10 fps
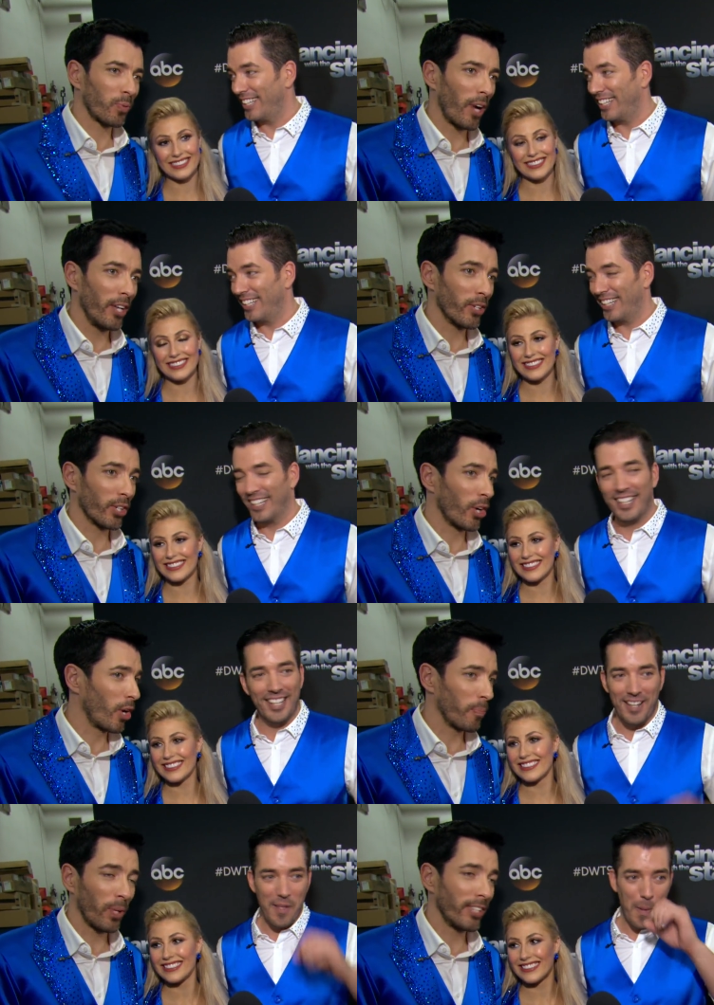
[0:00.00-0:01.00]
Speaker 1: sweat. You're gonna
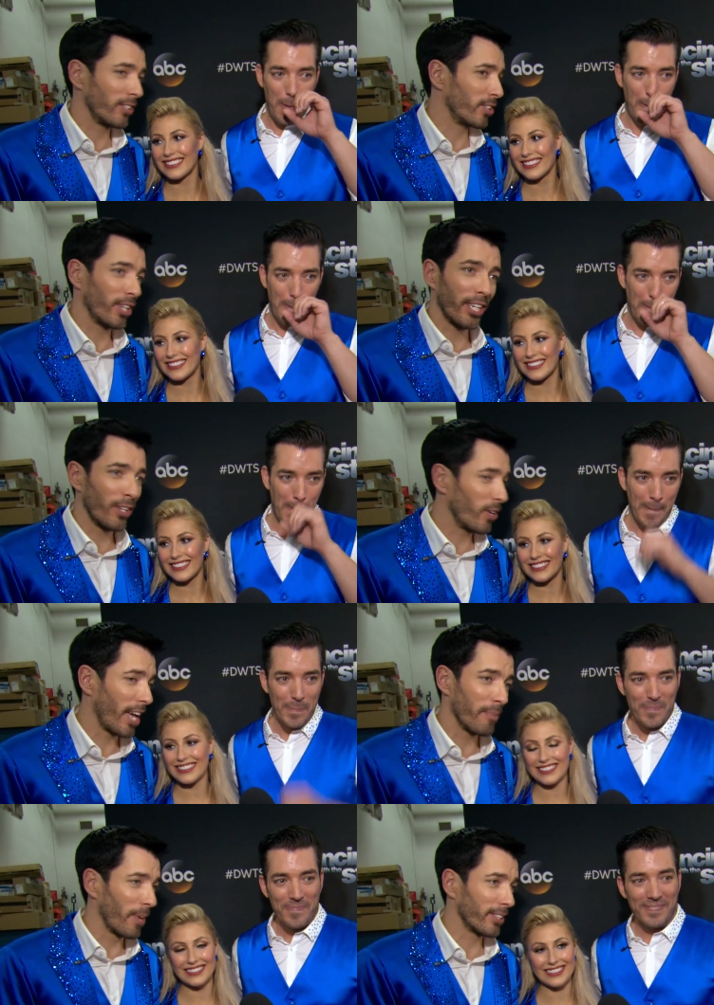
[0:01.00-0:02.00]
hurt places you didn't know you
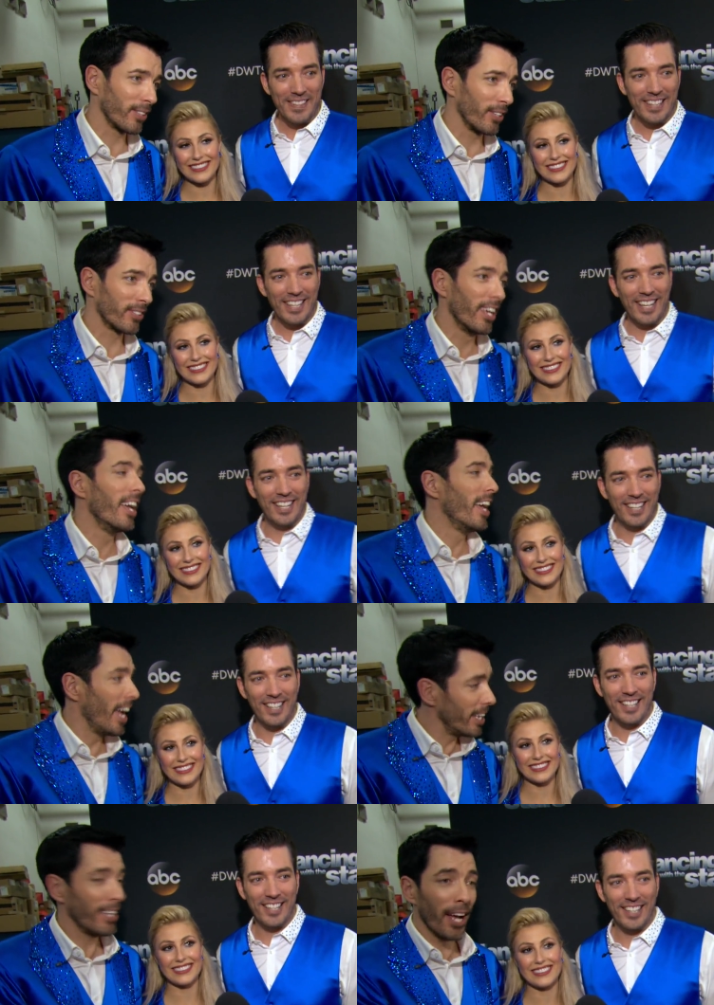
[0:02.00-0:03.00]
had muscles,
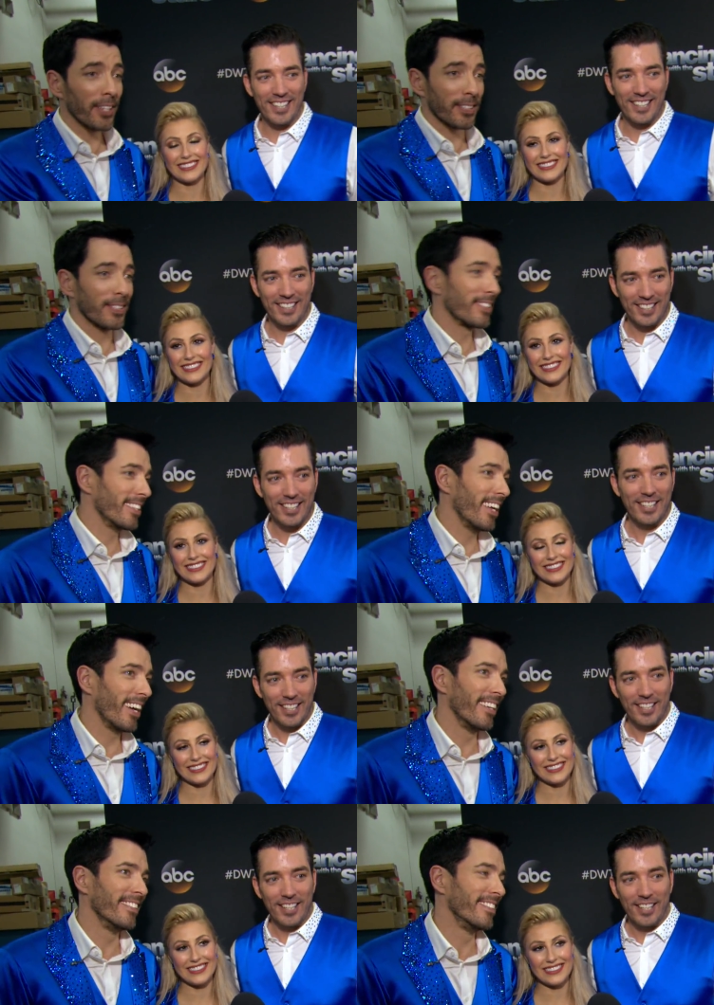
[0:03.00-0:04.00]
and he does.
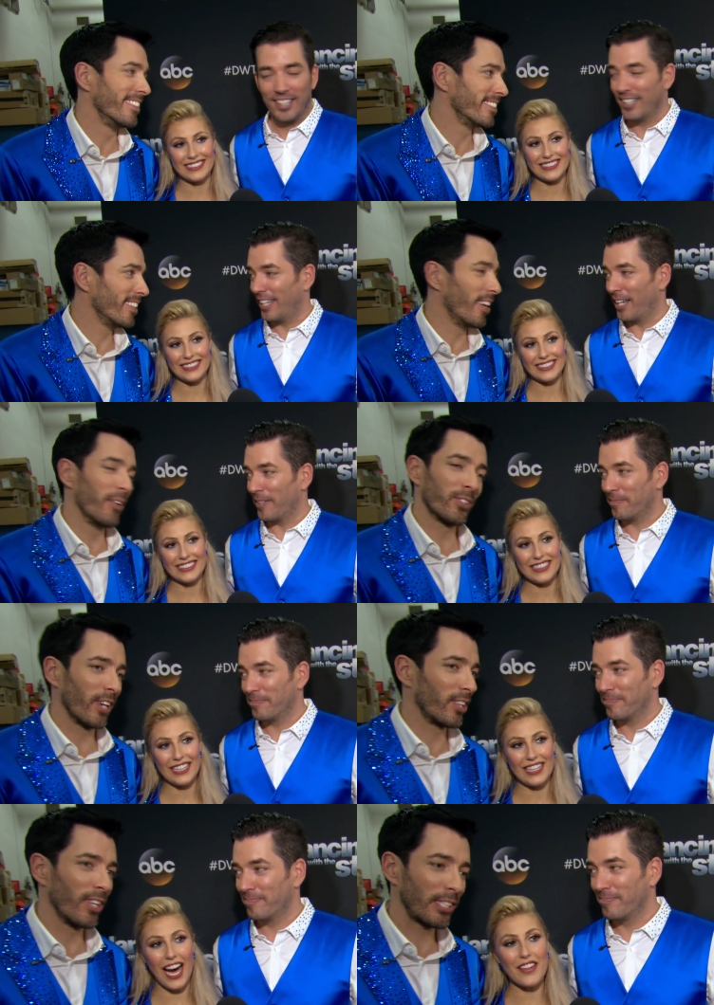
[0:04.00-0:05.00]
Yeah. So it was
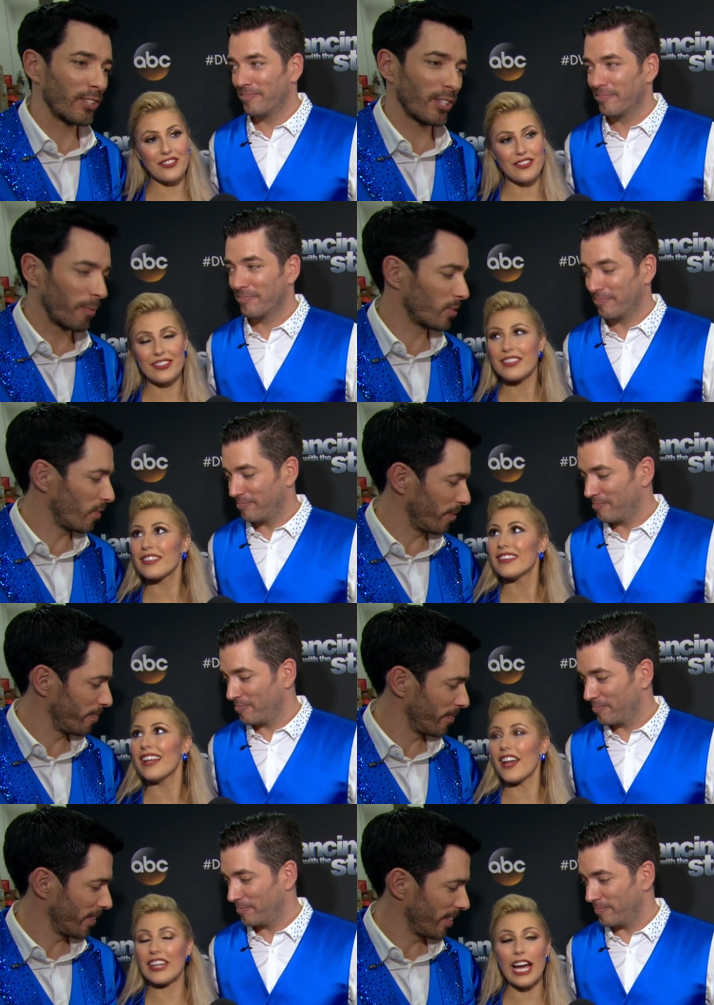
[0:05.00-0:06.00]
great. This I, is so much fun.
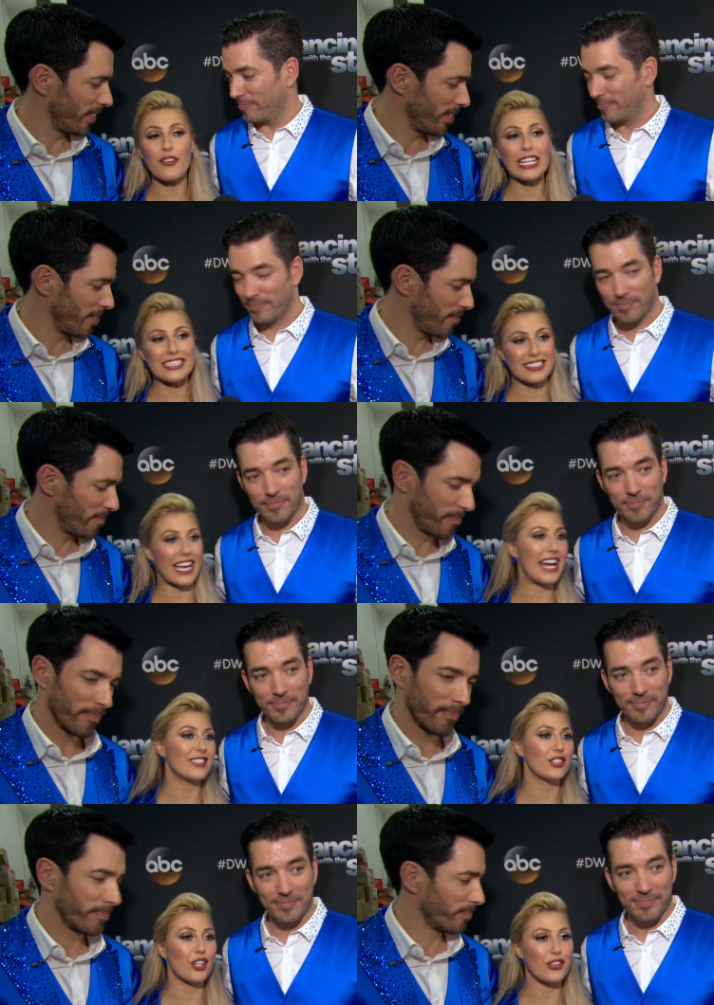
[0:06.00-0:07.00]
I
Speaker 2: think I really
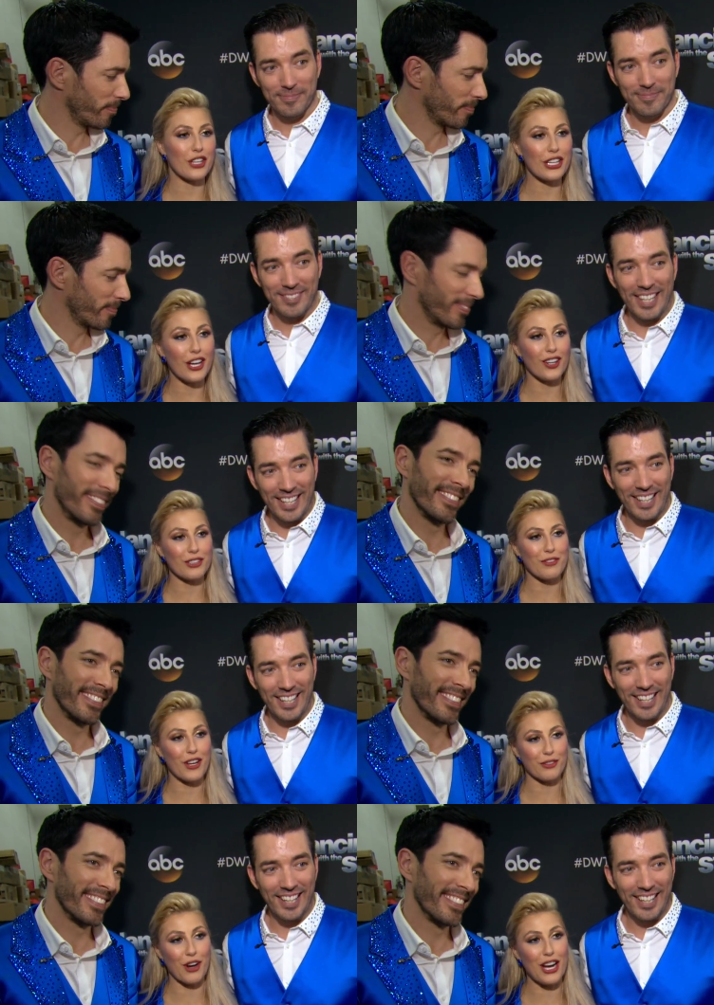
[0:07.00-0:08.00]
scared Jonathan on the
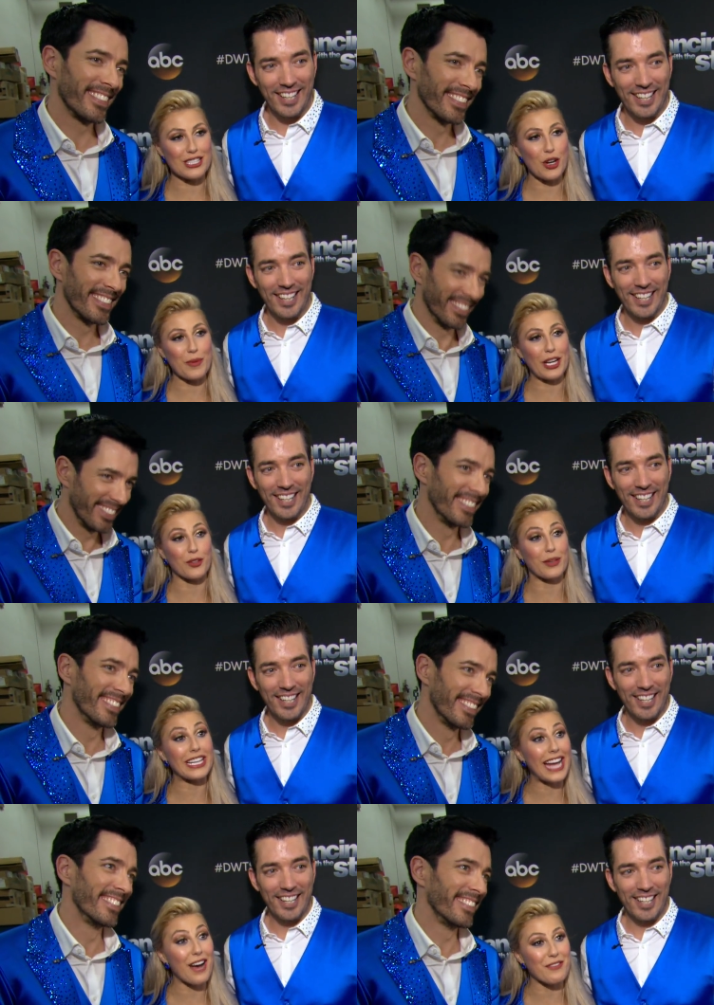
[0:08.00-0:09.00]
first rehearsal because we
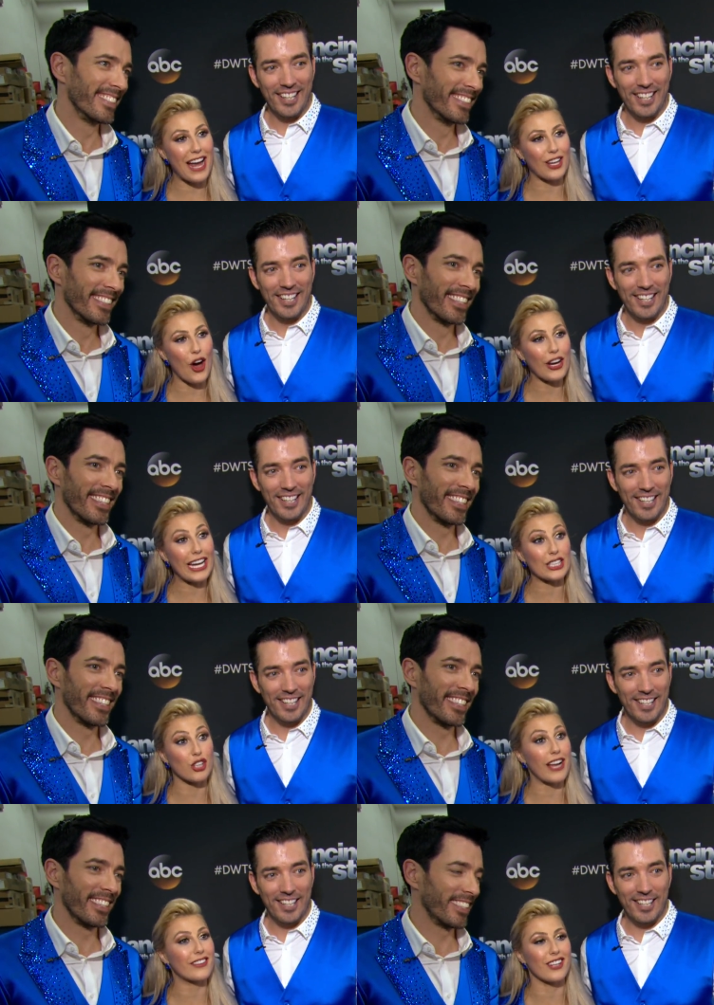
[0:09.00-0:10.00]
didn't have that long, and I
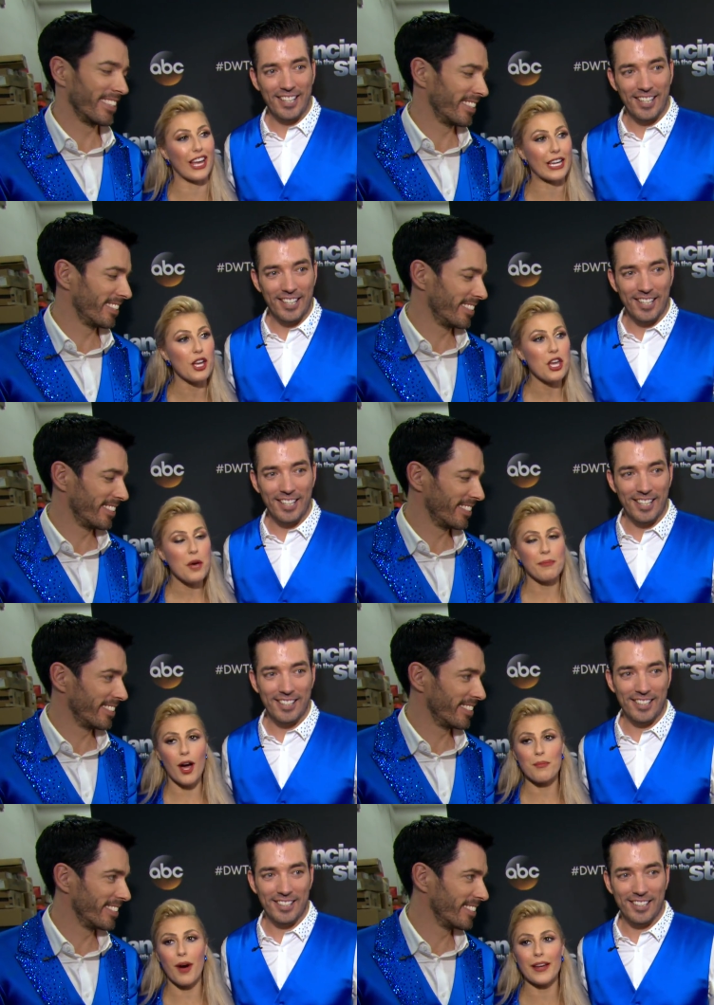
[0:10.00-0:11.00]
tried to like
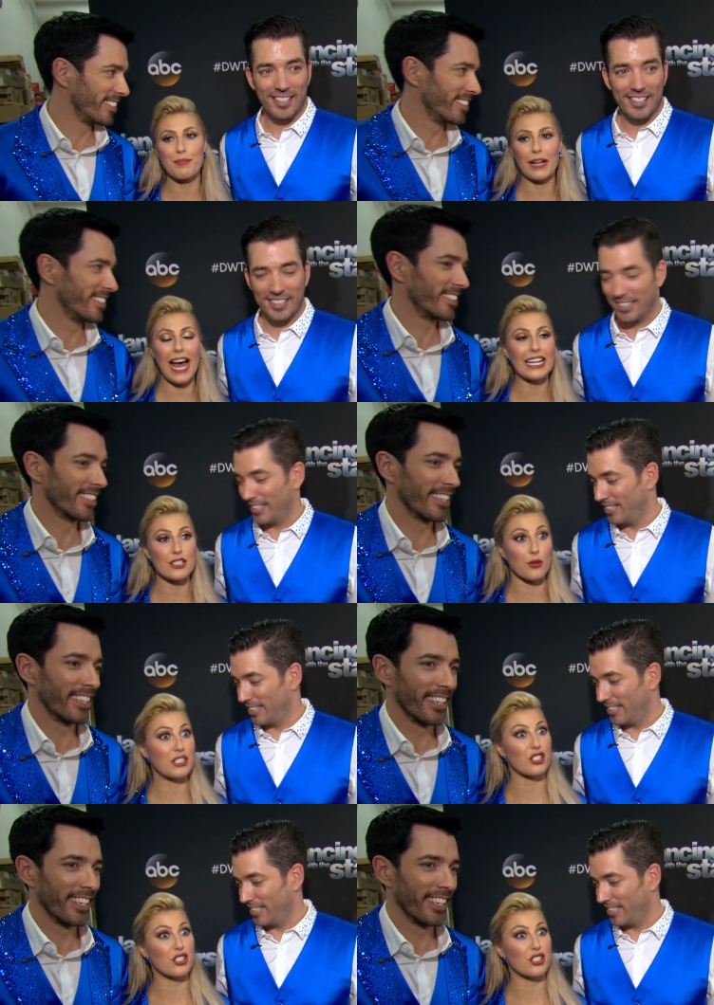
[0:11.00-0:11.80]
my my plan is always